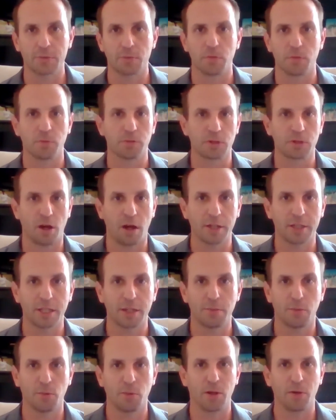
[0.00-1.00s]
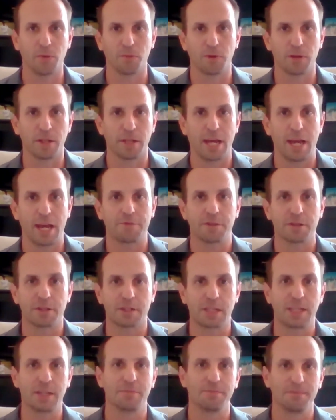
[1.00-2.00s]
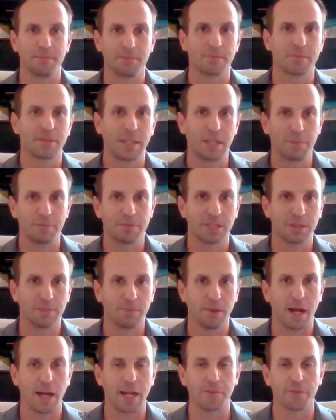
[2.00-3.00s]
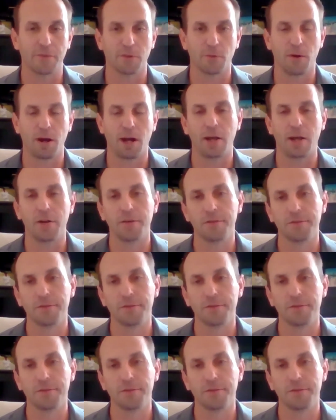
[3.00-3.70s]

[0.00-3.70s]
We'll talk to you, but we don't really have to keep them by for a while?